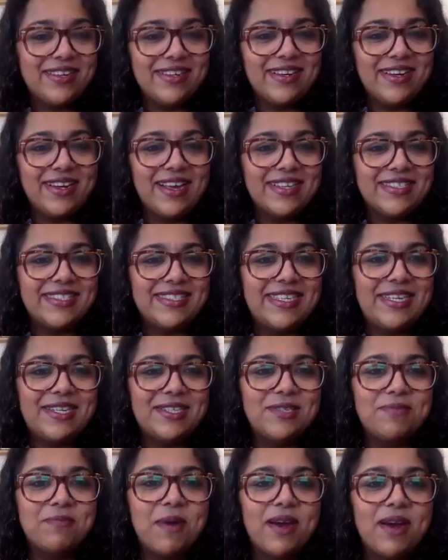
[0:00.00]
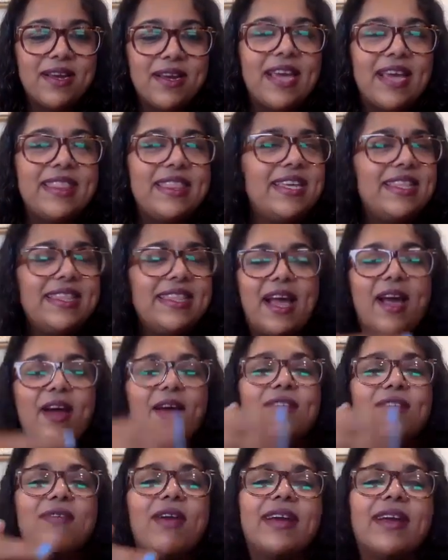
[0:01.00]
on Seed and Spark. I think
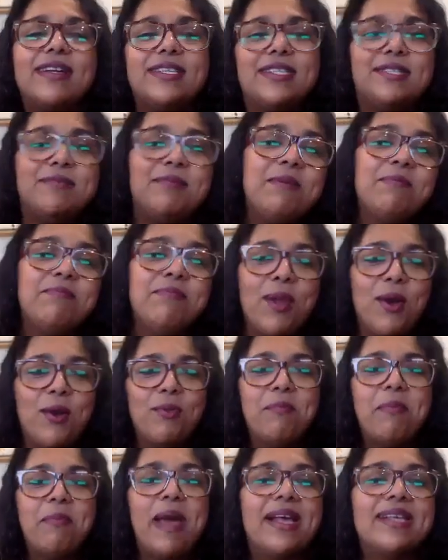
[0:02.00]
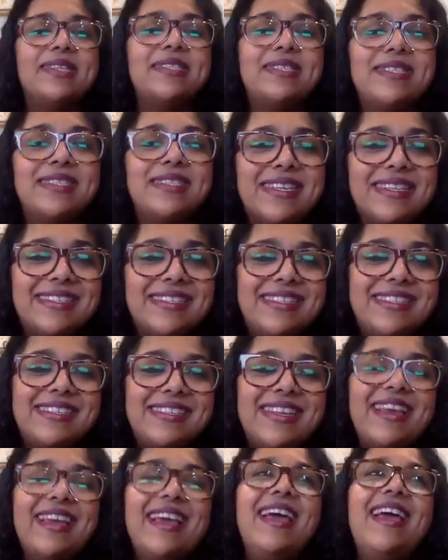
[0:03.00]
our record has been blown past since.